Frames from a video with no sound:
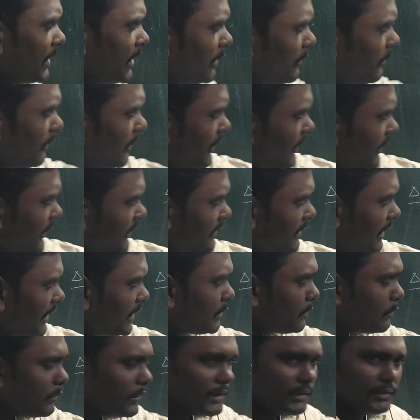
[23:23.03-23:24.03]
particularly
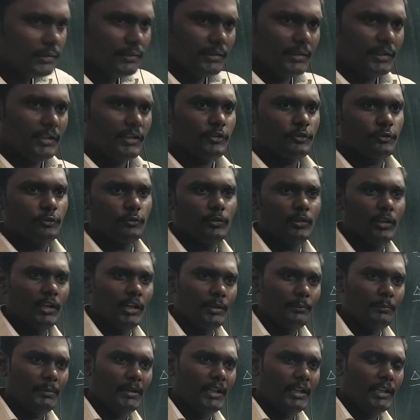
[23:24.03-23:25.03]
that one it should
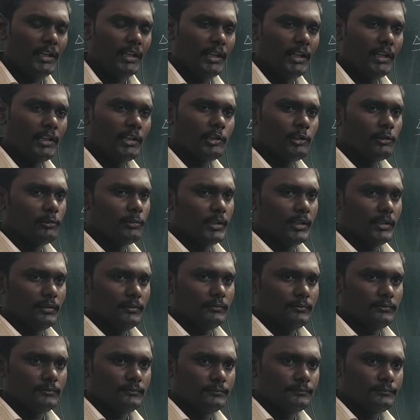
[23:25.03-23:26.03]
not be
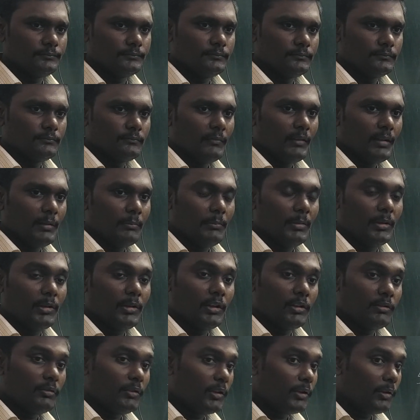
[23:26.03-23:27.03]
included?
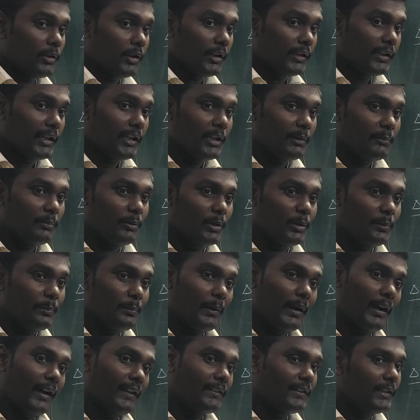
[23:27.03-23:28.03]
Because you are talking
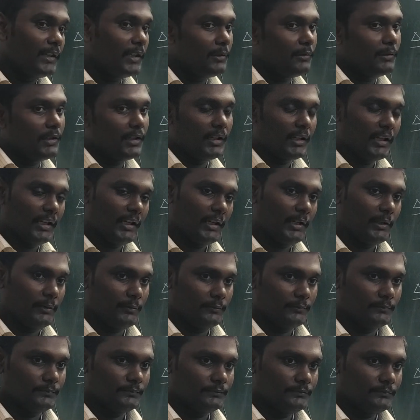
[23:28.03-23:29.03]
about positive or
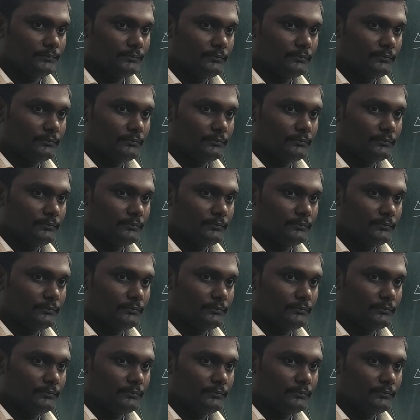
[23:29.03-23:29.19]
negative.